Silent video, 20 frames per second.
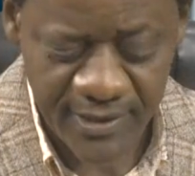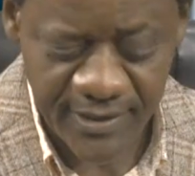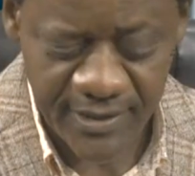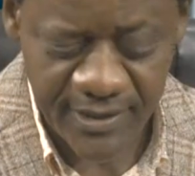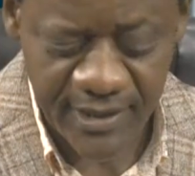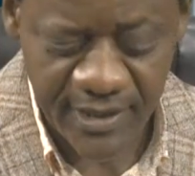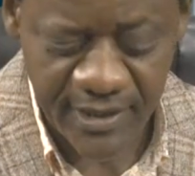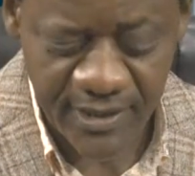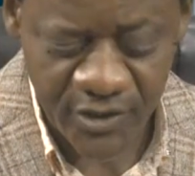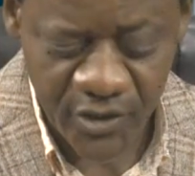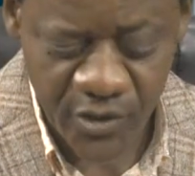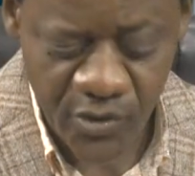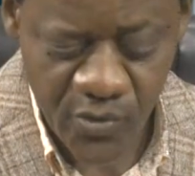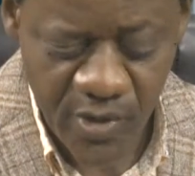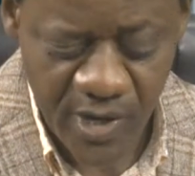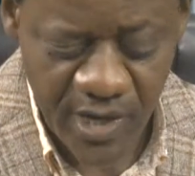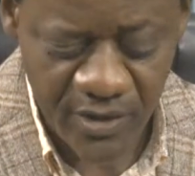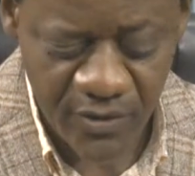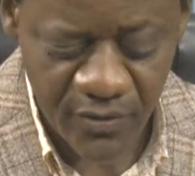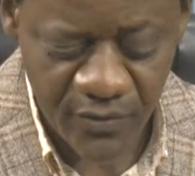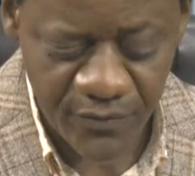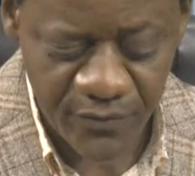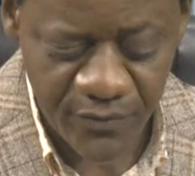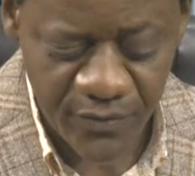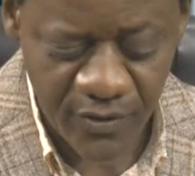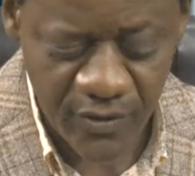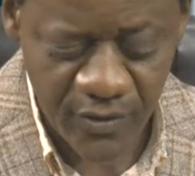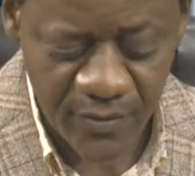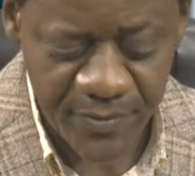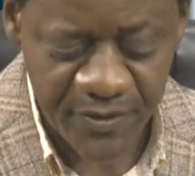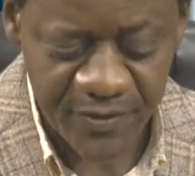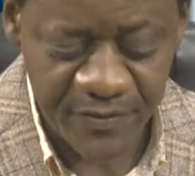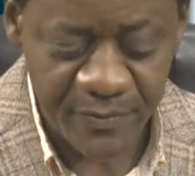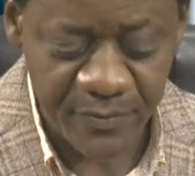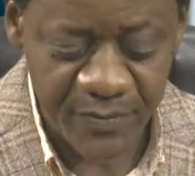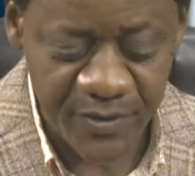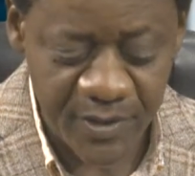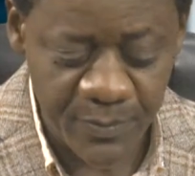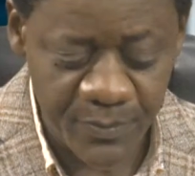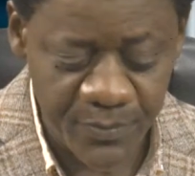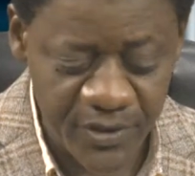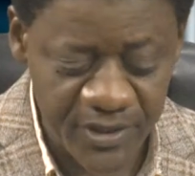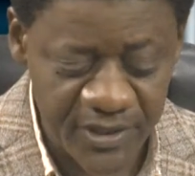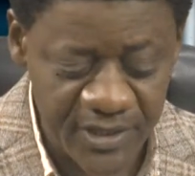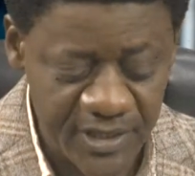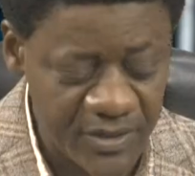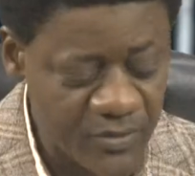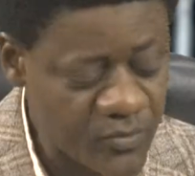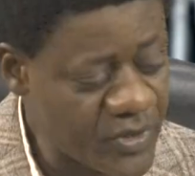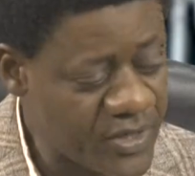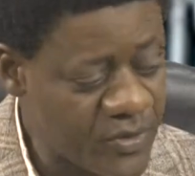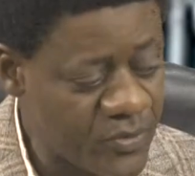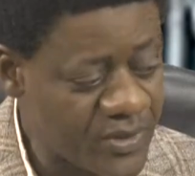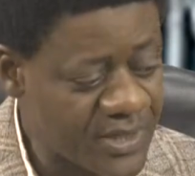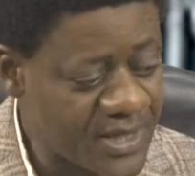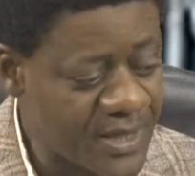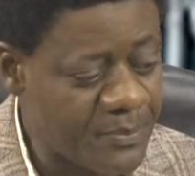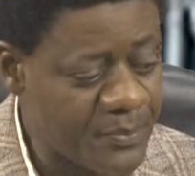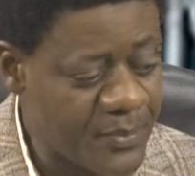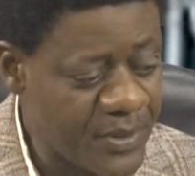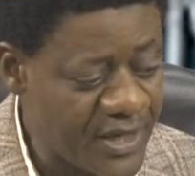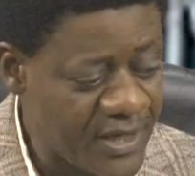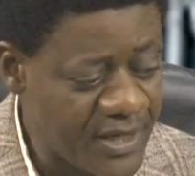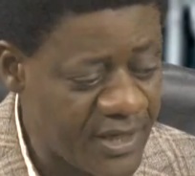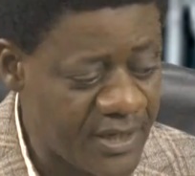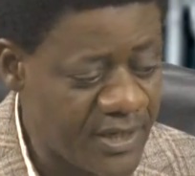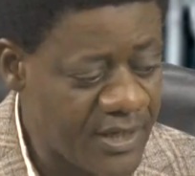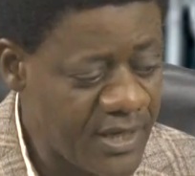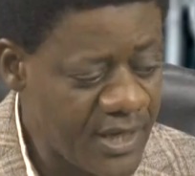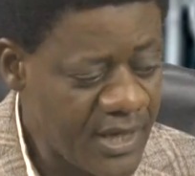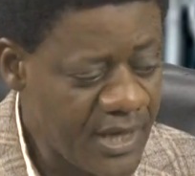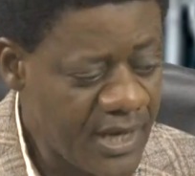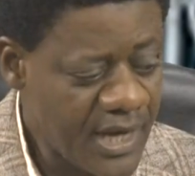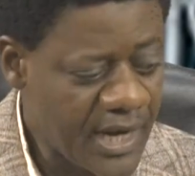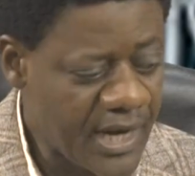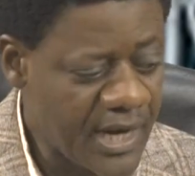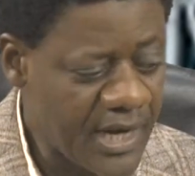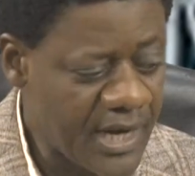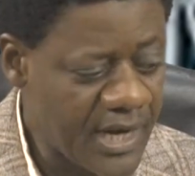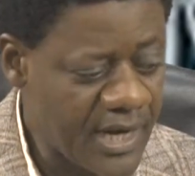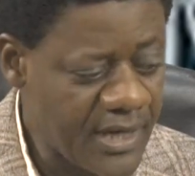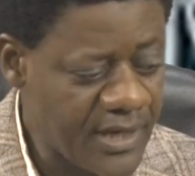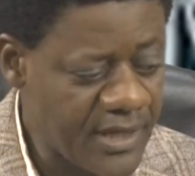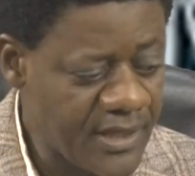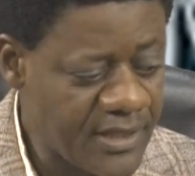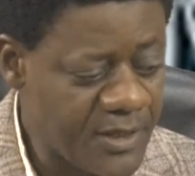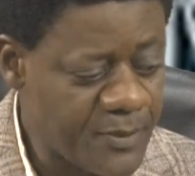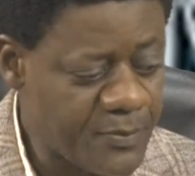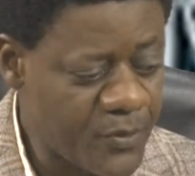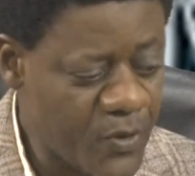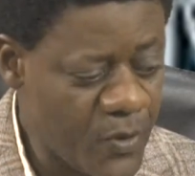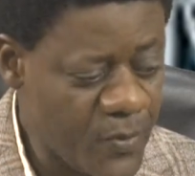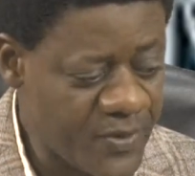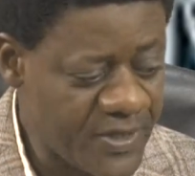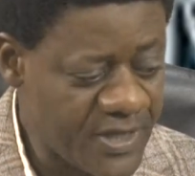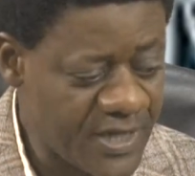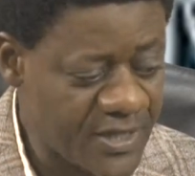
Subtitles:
Isn't that the slogan of Mr. President when he was campaigning? He did promise that